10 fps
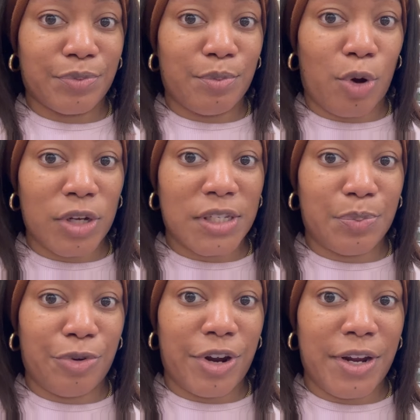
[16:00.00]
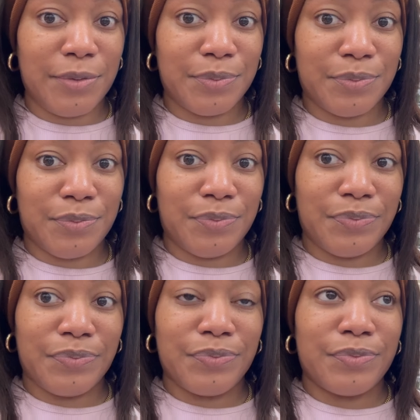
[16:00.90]
Bug spray.
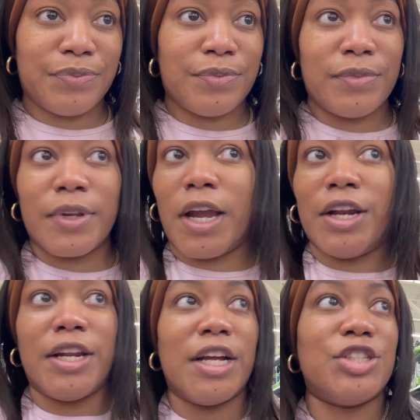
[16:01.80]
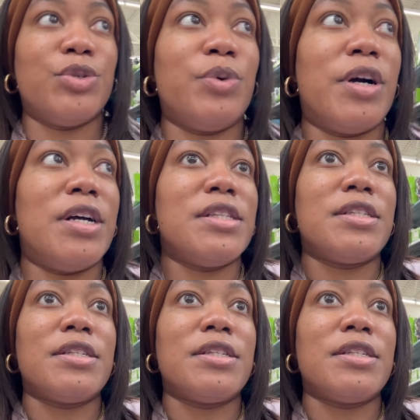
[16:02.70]
Another she wants.